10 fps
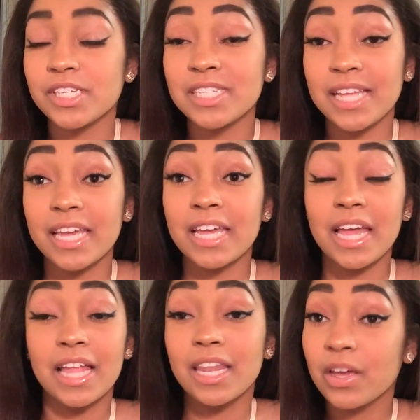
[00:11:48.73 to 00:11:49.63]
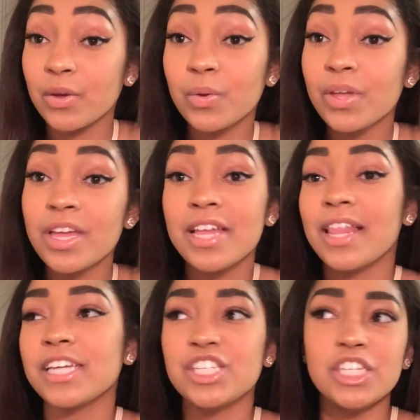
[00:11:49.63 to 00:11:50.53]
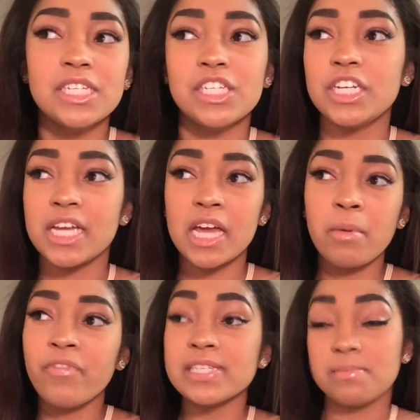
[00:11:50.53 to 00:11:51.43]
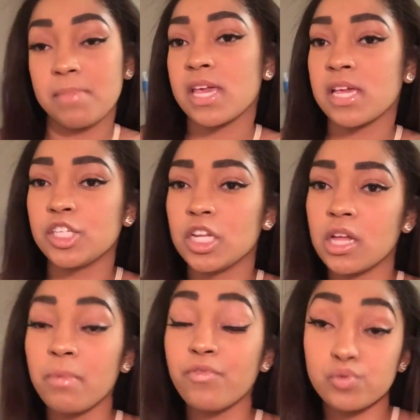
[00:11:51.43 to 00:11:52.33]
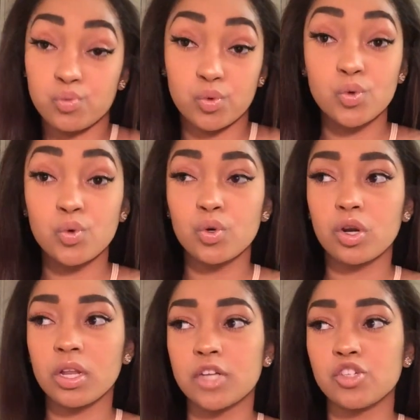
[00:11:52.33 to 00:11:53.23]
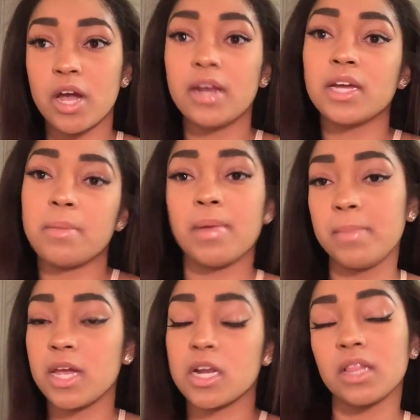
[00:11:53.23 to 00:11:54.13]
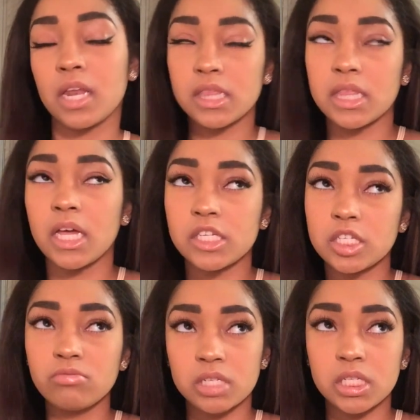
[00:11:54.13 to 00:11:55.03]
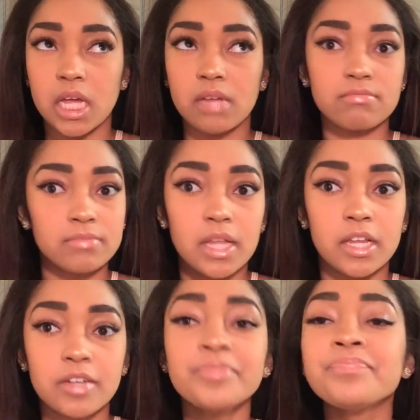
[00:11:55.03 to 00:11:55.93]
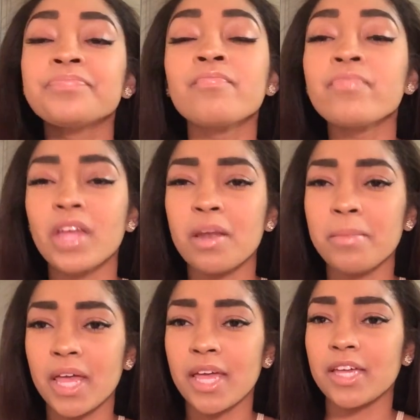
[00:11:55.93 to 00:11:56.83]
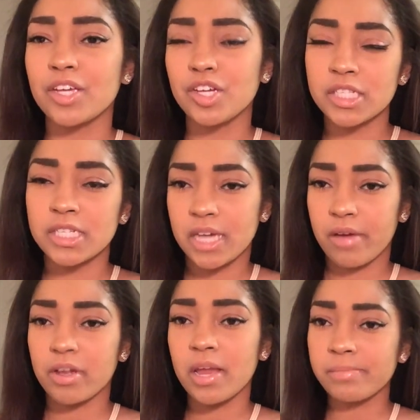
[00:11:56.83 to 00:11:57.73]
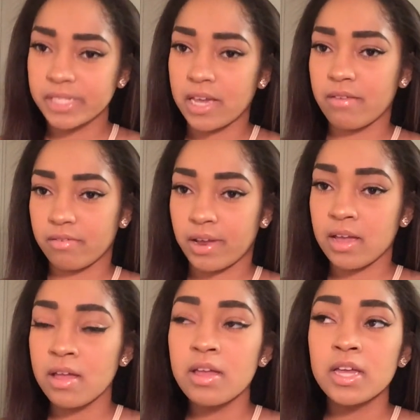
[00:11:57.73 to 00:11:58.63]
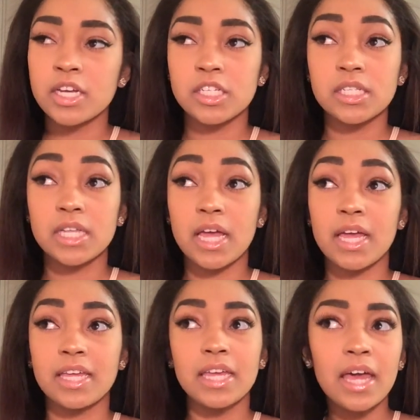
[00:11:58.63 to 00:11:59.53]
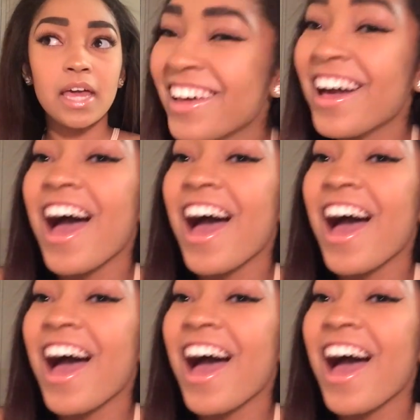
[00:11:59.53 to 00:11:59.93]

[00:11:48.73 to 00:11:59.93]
She's like, hello. Like she didn't come off as mean. She didn't come off as rude or like trying to come at me or nothing like that. She was just like, hello. And I'm like, you're Tiara. Your name's Tiara, right? And she's like, yeah.